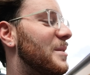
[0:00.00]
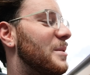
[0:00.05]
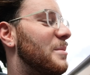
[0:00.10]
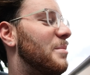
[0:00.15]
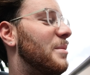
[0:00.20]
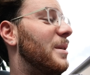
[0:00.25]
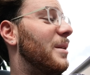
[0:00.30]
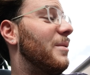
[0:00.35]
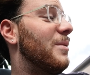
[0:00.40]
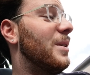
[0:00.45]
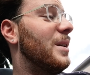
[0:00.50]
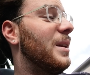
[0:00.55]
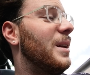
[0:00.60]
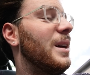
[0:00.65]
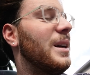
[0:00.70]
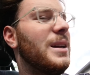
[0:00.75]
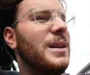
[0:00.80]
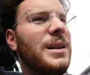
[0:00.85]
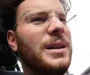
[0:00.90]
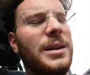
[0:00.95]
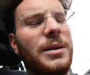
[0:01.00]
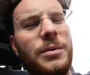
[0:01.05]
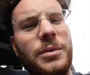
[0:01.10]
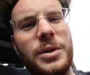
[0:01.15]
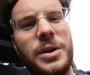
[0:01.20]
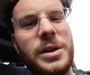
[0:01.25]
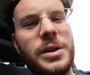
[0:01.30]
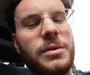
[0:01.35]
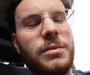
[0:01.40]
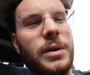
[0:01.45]
is pretty funny, and then it would
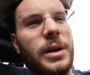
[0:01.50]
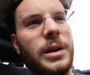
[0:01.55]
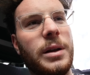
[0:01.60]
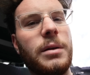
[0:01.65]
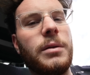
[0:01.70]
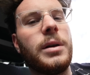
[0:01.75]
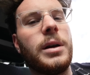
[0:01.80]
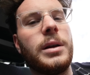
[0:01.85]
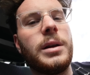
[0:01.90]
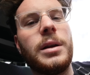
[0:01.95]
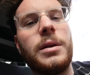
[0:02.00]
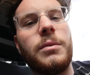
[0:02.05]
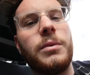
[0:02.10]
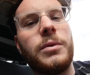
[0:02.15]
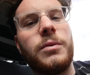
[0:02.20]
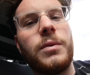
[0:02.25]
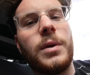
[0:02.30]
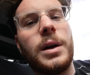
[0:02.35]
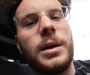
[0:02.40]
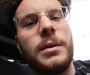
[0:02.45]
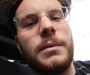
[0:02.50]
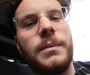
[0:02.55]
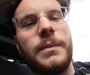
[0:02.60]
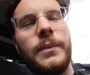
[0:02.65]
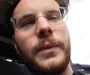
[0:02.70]
just, and then it would run.